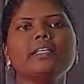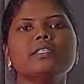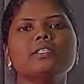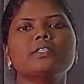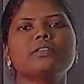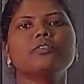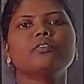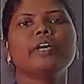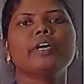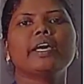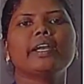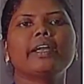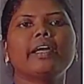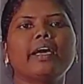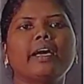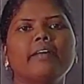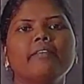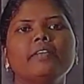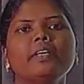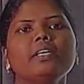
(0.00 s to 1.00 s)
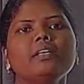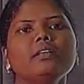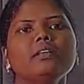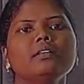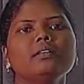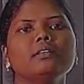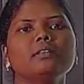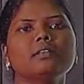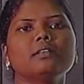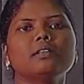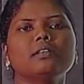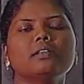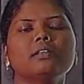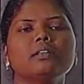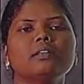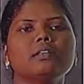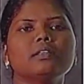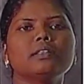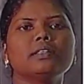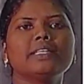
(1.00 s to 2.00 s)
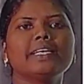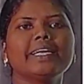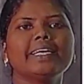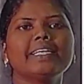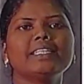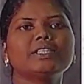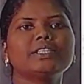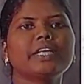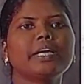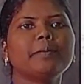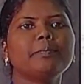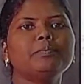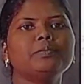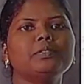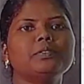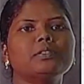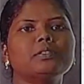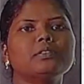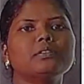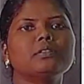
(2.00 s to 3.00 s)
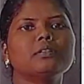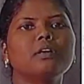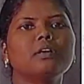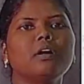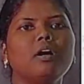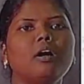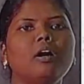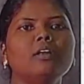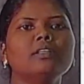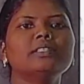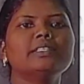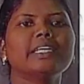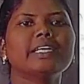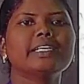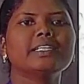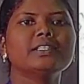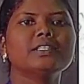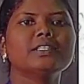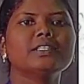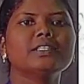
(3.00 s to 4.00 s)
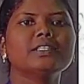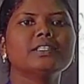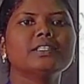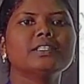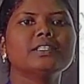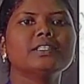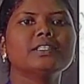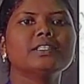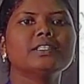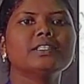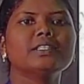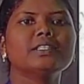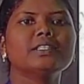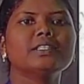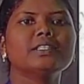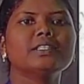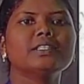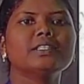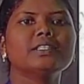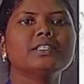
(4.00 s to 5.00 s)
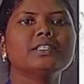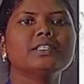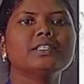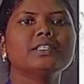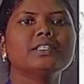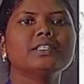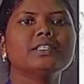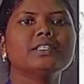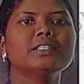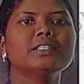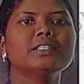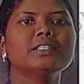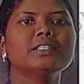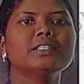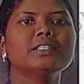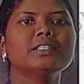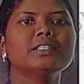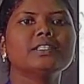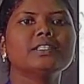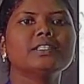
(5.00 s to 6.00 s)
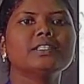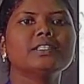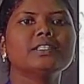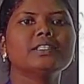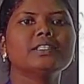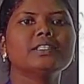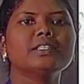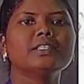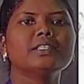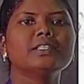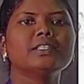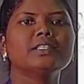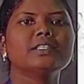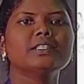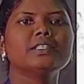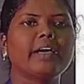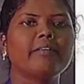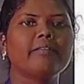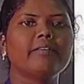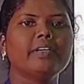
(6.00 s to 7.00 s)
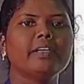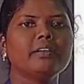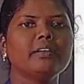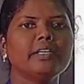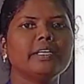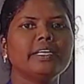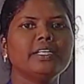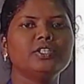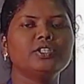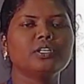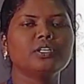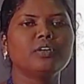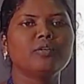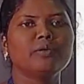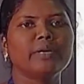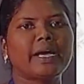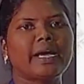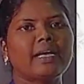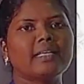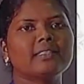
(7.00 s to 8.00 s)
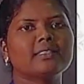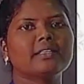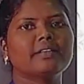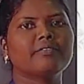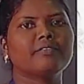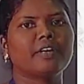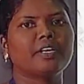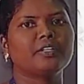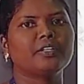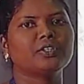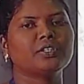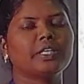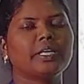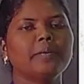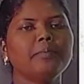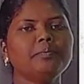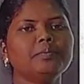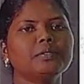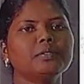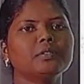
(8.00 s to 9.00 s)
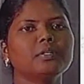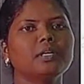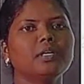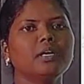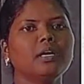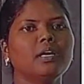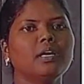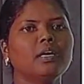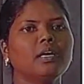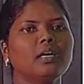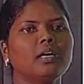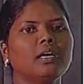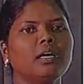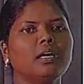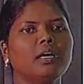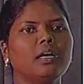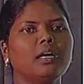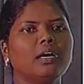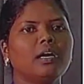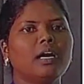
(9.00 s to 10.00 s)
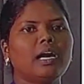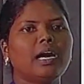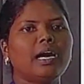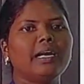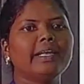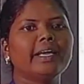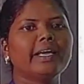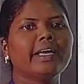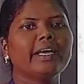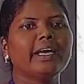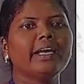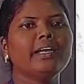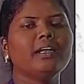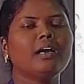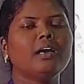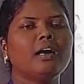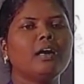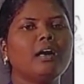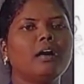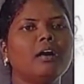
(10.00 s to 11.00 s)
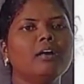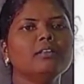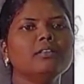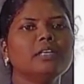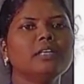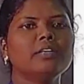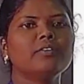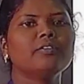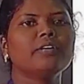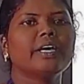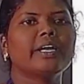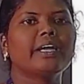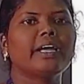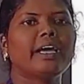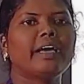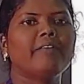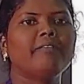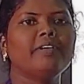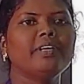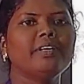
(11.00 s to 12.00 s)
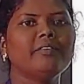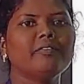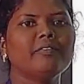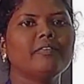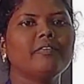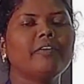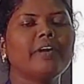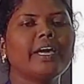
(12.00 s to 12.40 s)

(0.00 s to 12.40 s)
we are having 3 steps. On second step each round has a 5 steps, and again on that we are having no variations about the key